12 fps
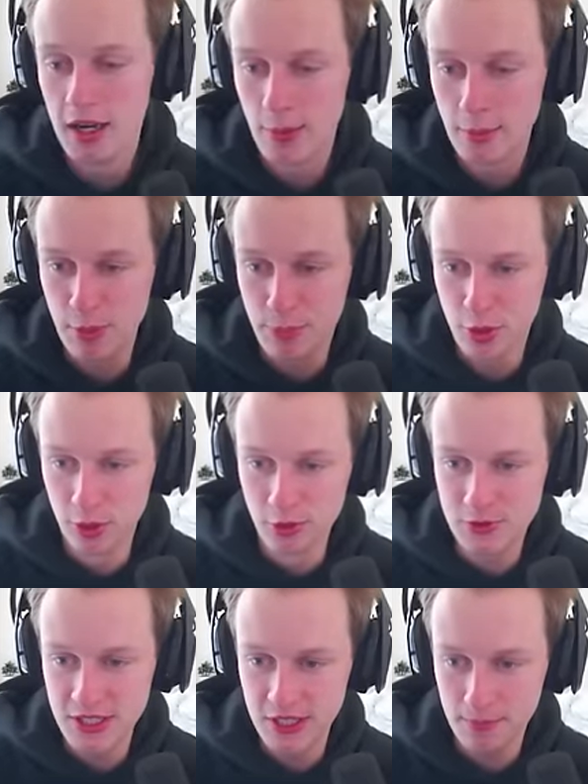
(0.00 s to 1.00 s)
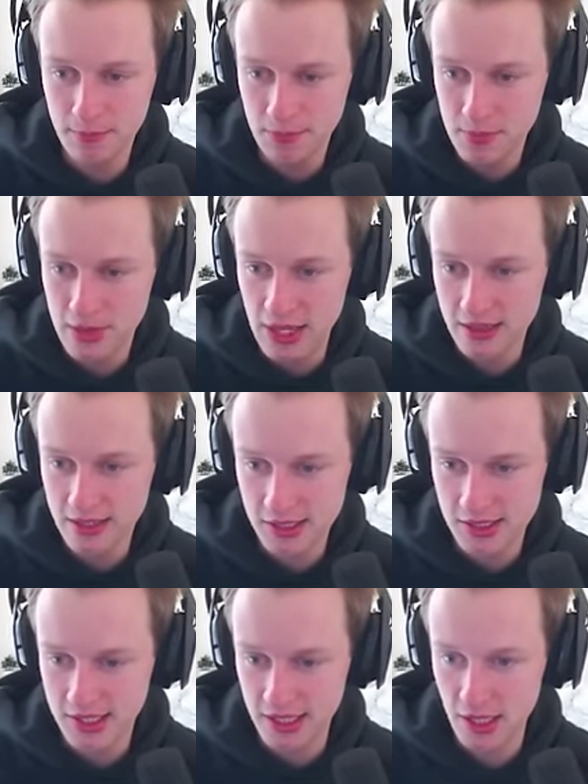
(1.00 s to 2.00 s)
I'm gonna prove to him that
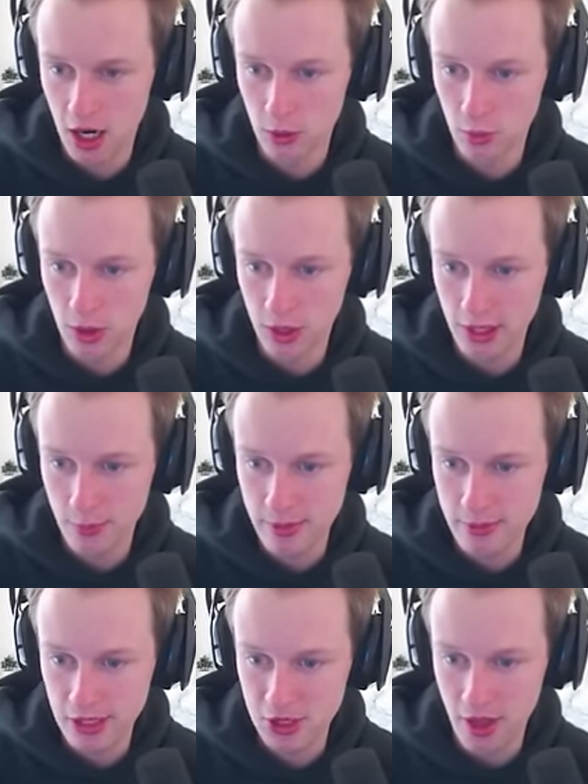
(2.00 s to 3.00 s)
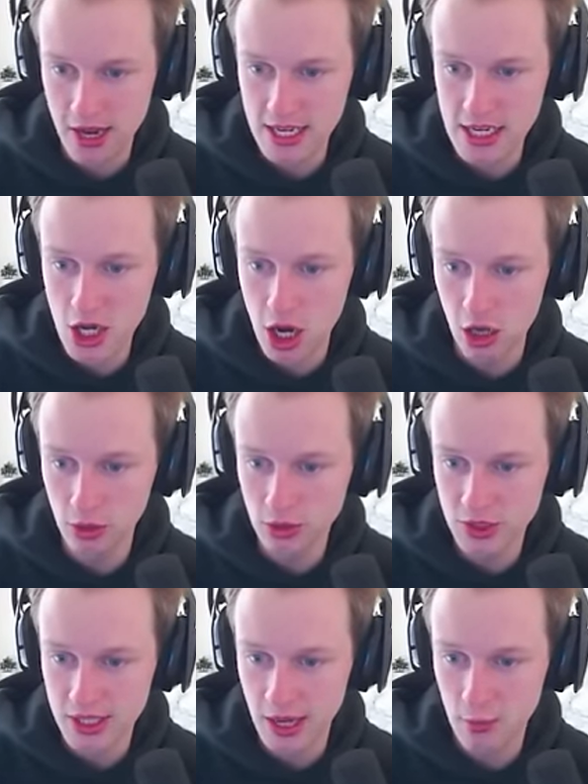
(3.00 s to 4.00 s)
this did not work. I wanna make sure that he
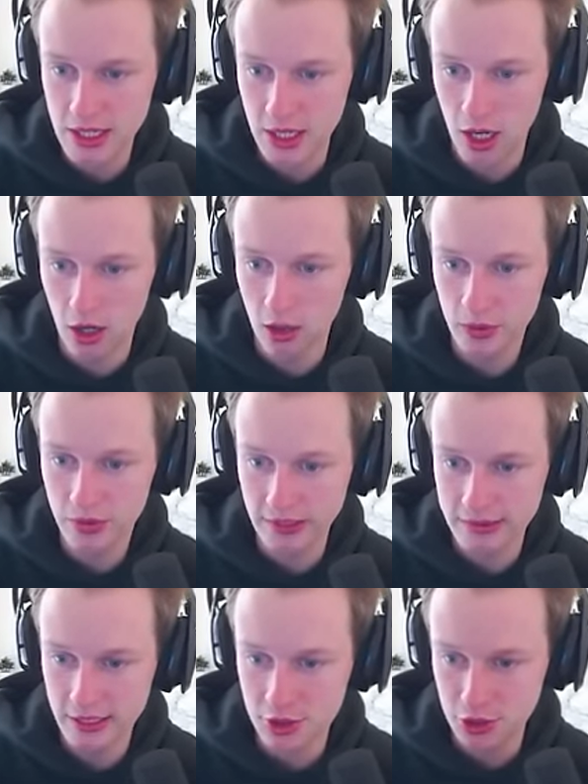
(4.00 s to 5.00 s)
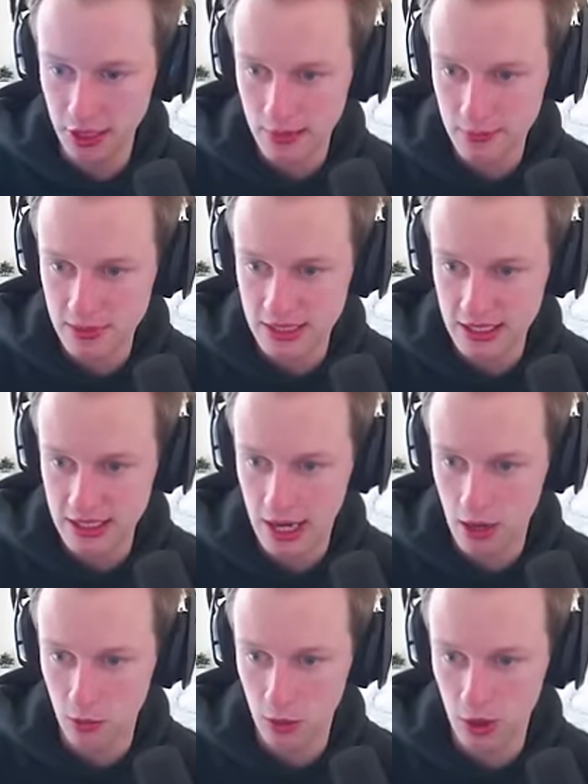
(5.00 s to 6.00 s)
knows that we know that this trap did
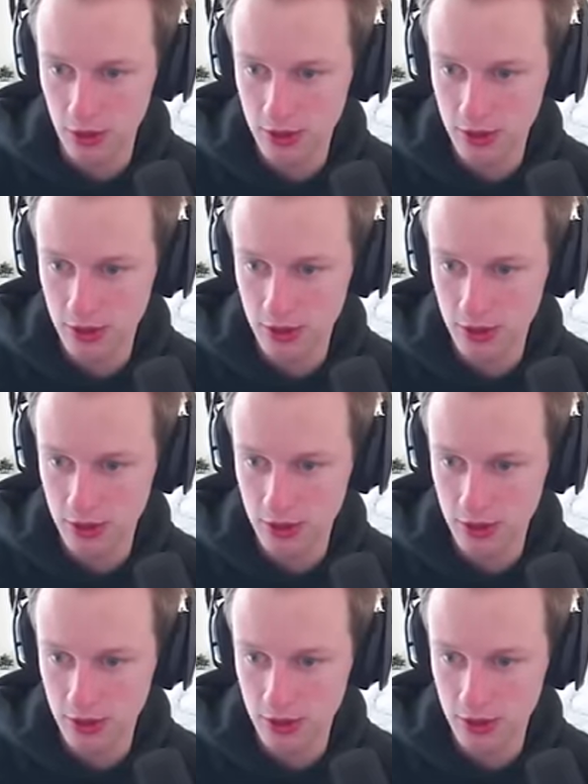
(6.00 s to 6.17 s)
not work.